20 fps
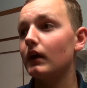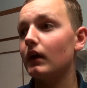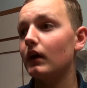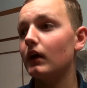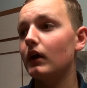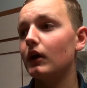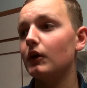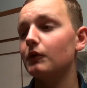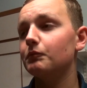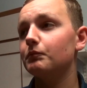
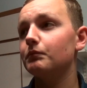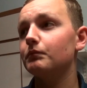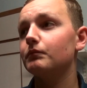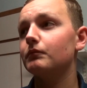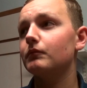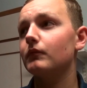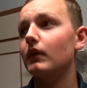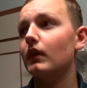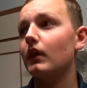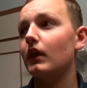
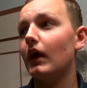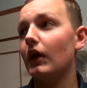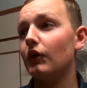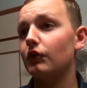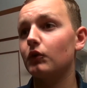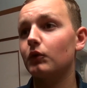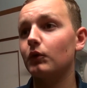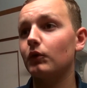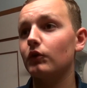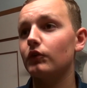As
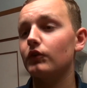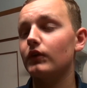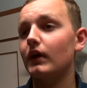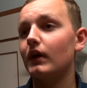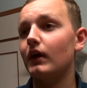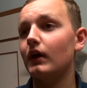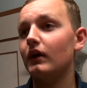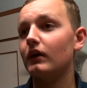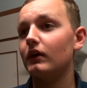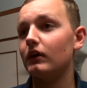long as they're